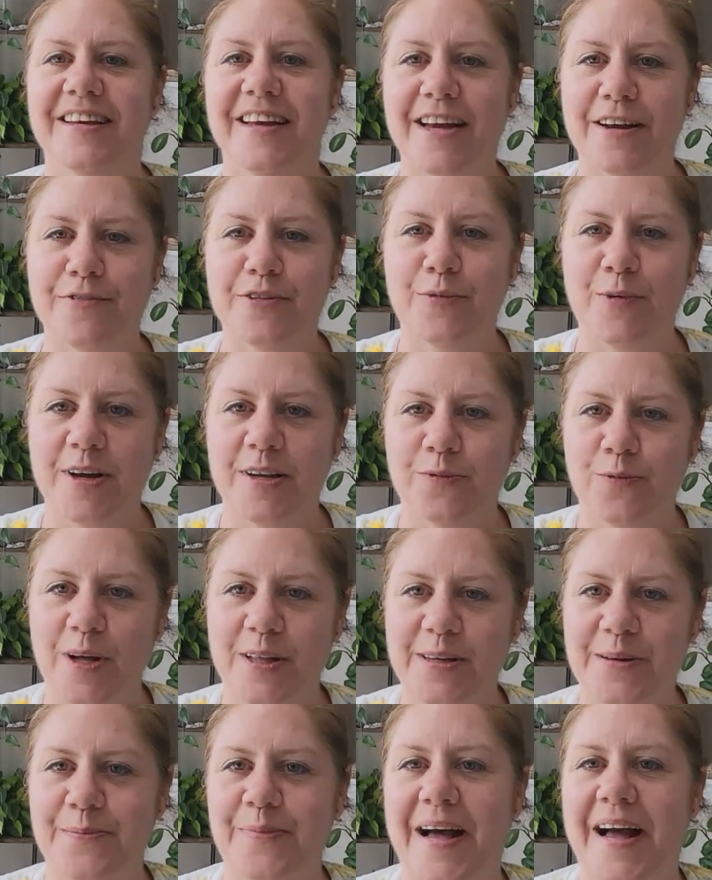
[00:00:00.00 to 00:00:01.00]
Hey everyone,
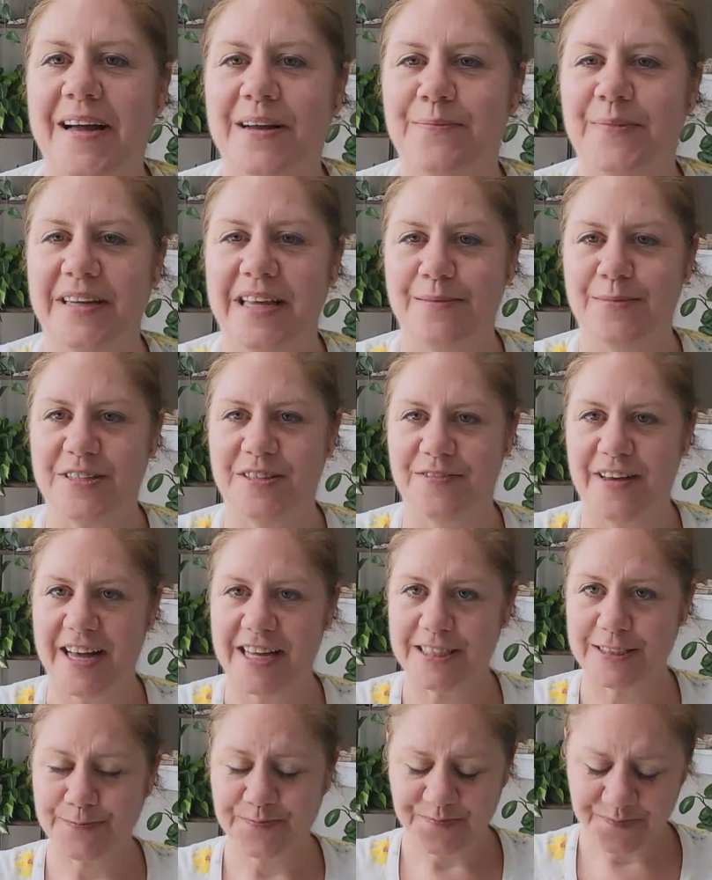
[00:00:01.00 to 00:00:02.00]
welcome back. My name is
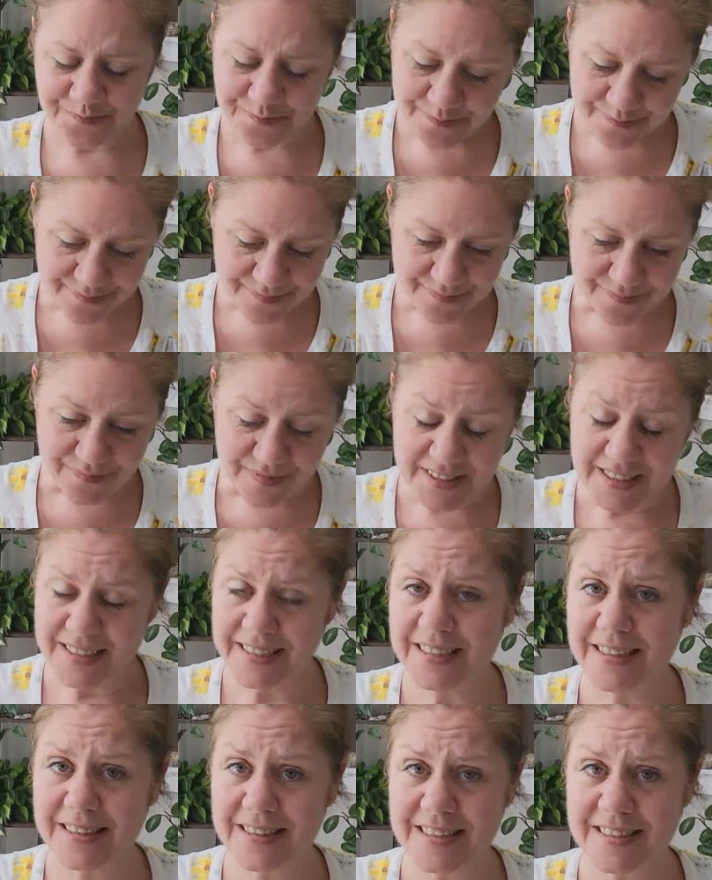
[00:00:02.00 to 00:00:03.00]
Val.
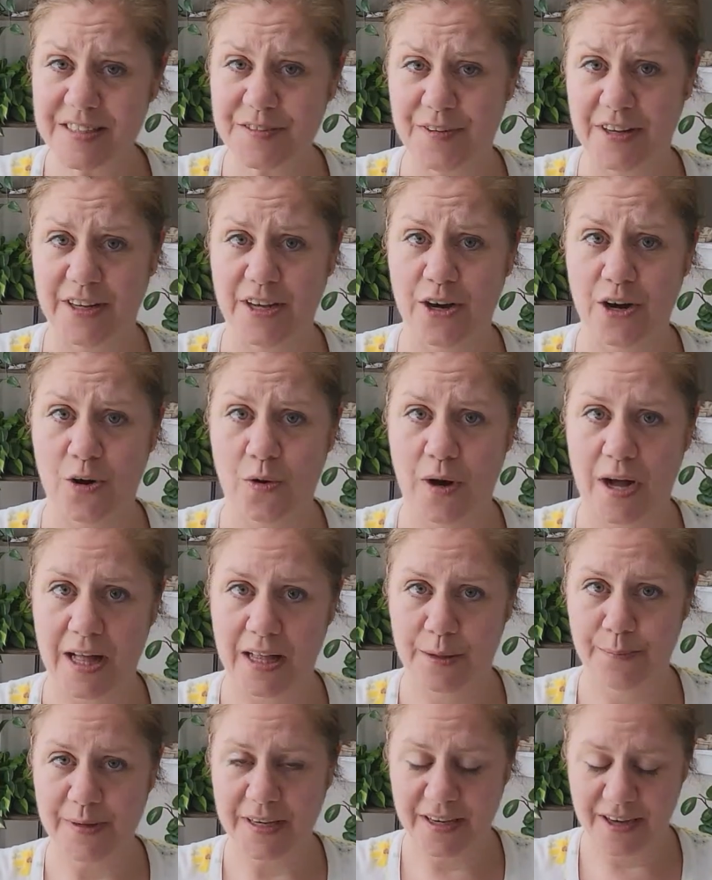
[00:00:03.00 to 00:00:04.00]
In this video,
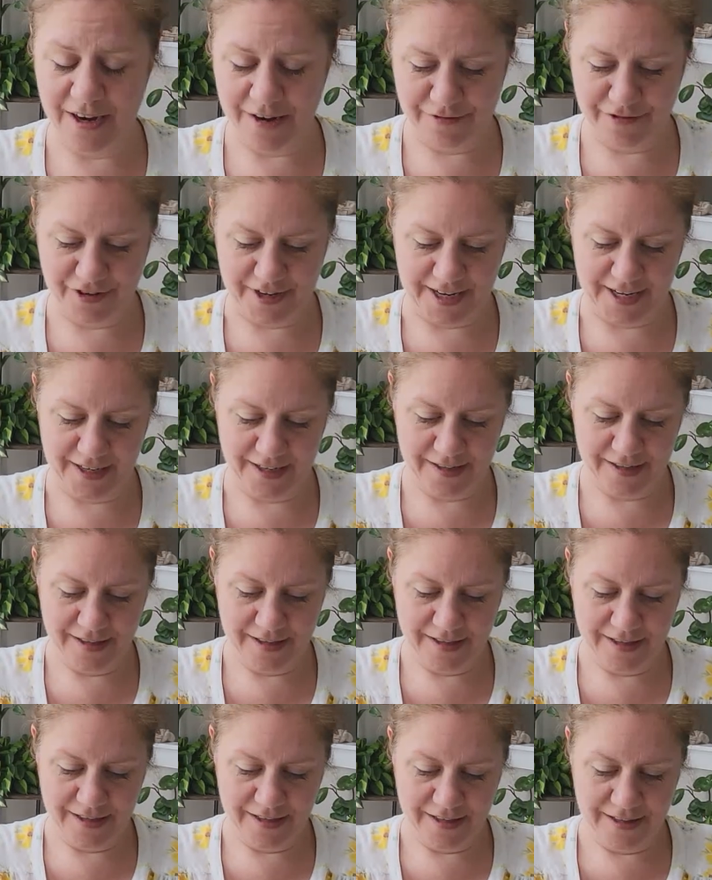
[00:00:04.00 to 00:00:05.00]
I'll be covering
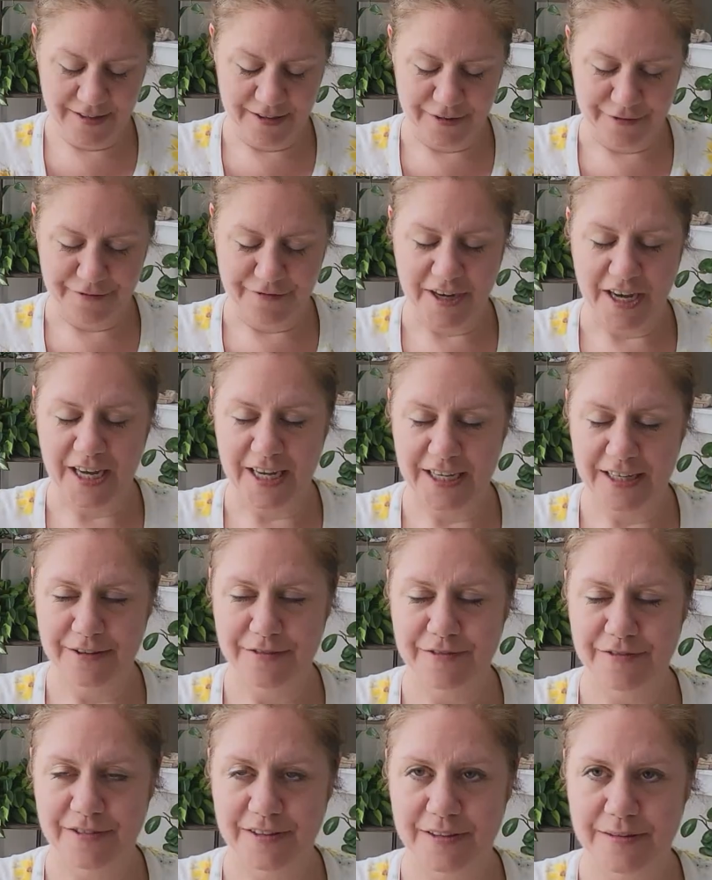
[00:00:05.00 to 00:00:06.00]
the
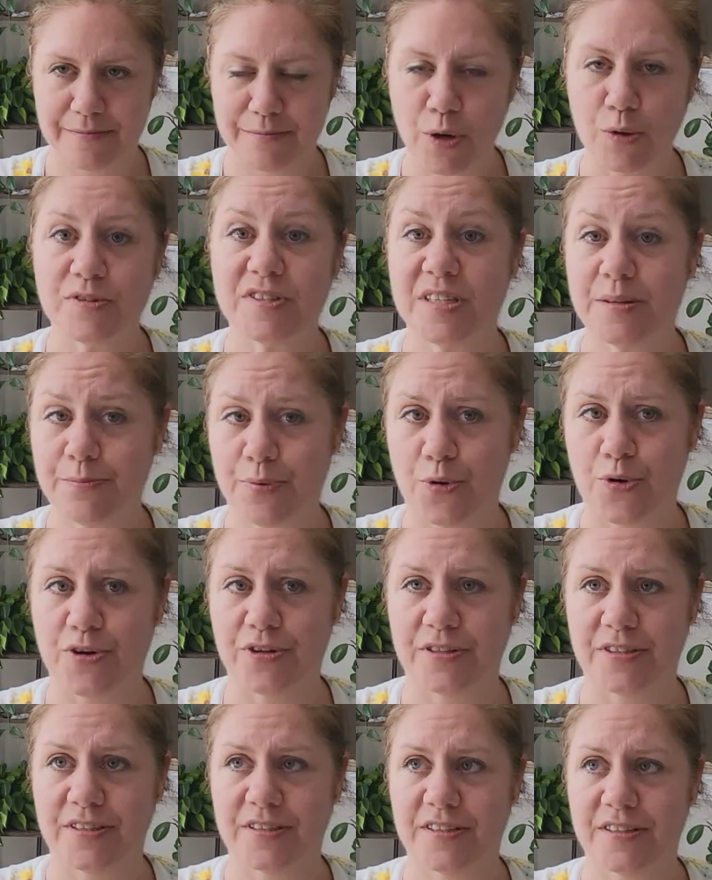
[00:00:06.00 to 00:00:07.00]
5 most
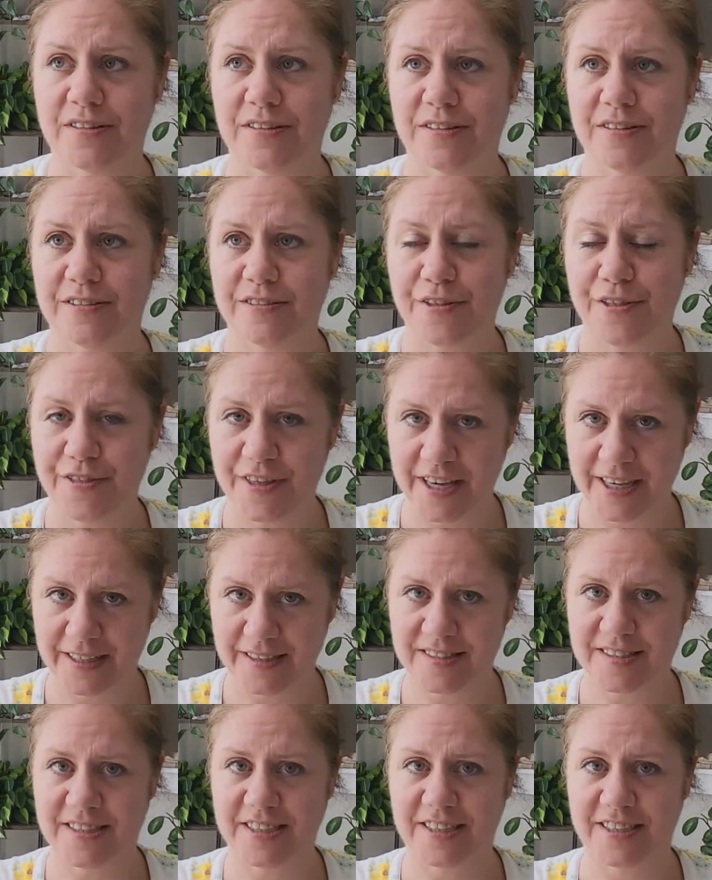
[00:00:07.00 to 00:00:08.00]
important
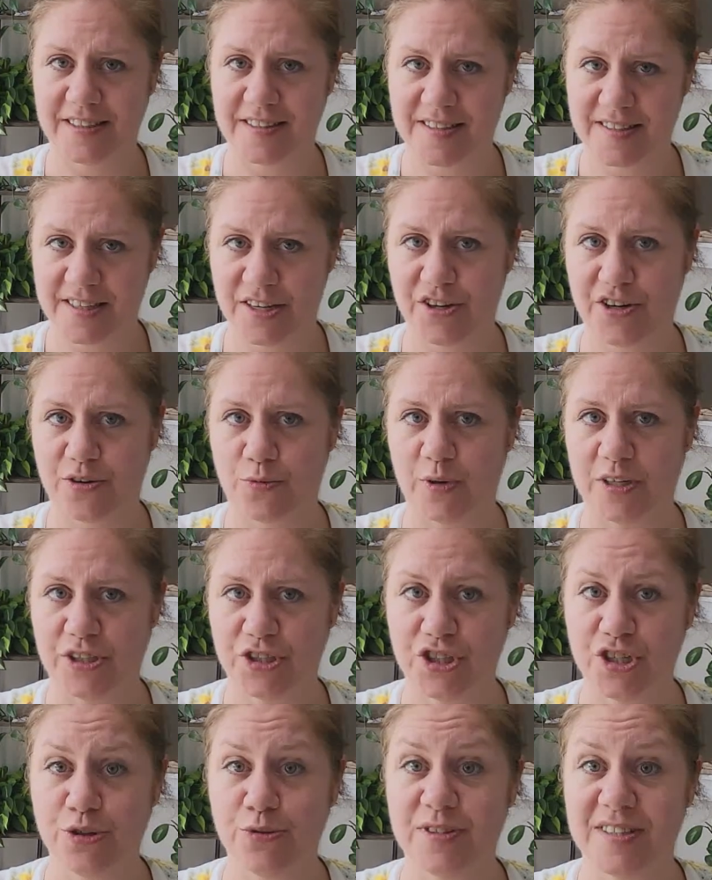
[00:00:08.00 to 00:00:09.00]
things to consider
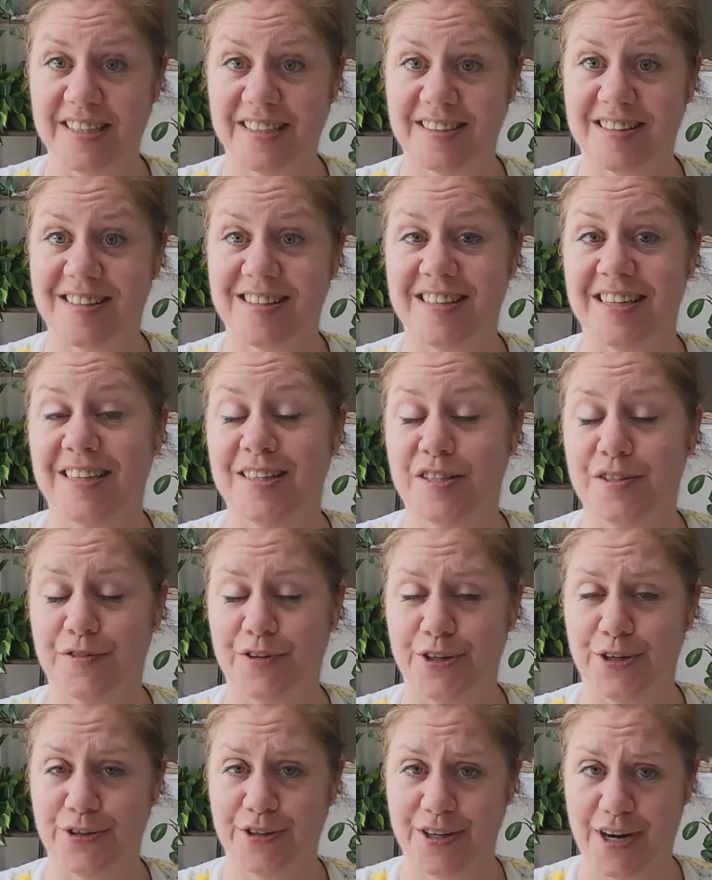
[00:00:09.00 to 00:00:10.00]
when choosing seeds
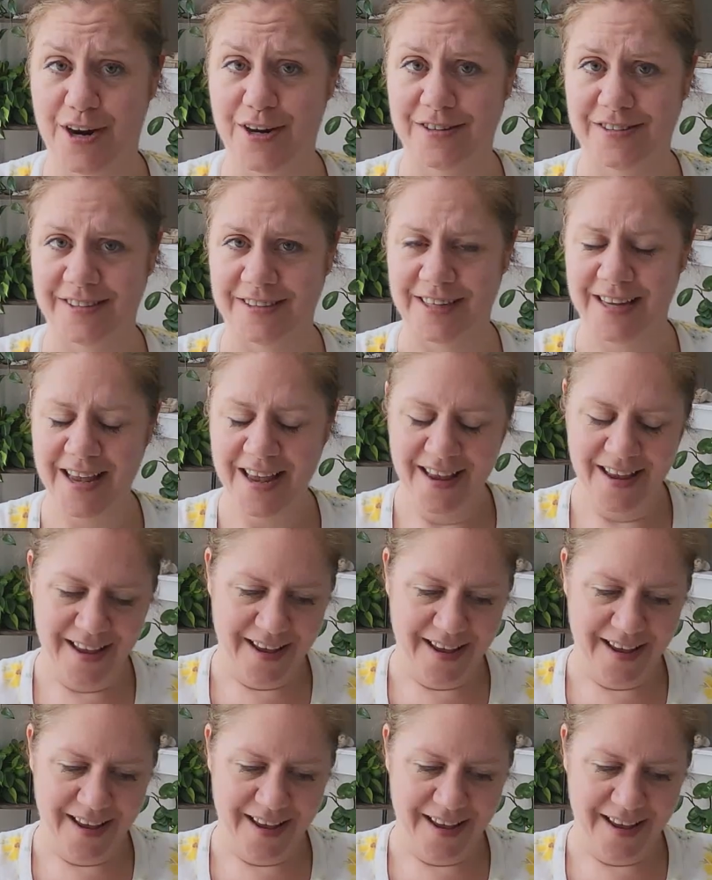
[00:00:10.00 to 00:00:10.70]
for your garden.